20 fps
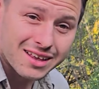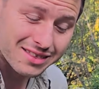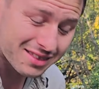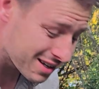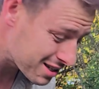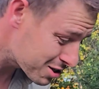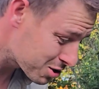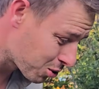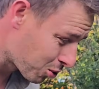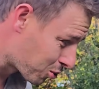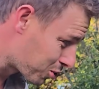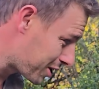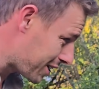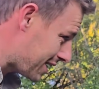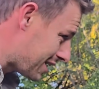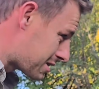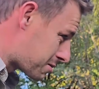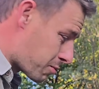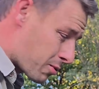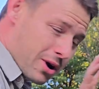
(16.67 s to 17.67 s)
This lawn
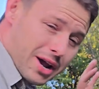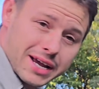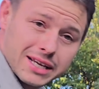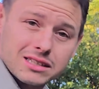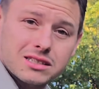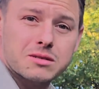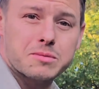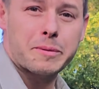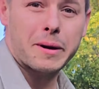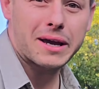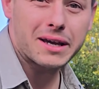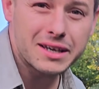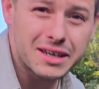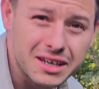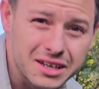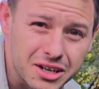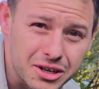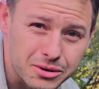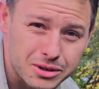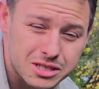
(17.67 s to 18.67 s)
is brand
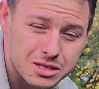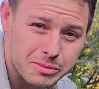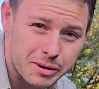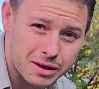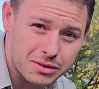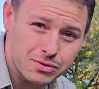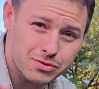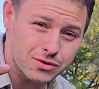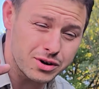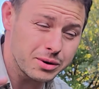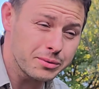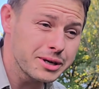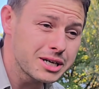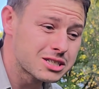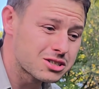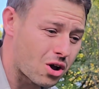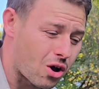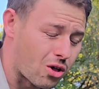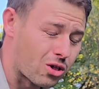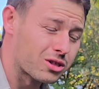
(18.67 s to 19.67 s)
spanking new. It's about 3
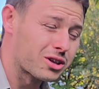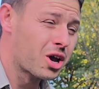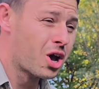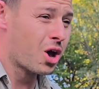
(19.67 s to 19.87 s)
weeks old,